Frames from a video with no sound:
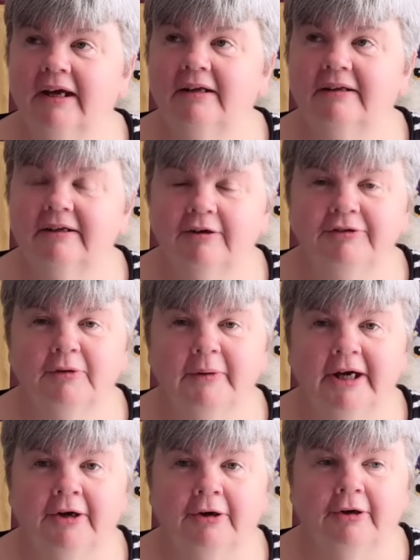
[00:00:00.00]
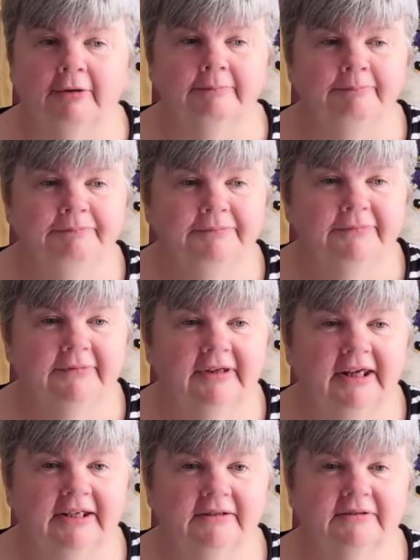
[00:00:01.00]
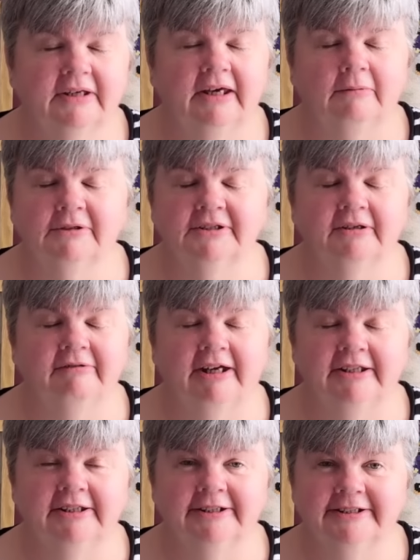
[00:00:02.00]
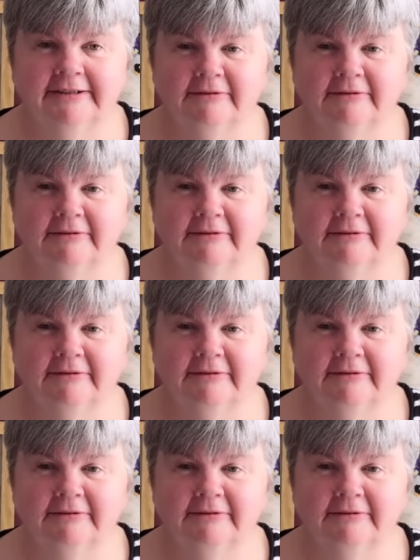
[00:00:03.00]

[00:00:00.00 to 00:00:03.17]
And then on the way home, it was horrendous.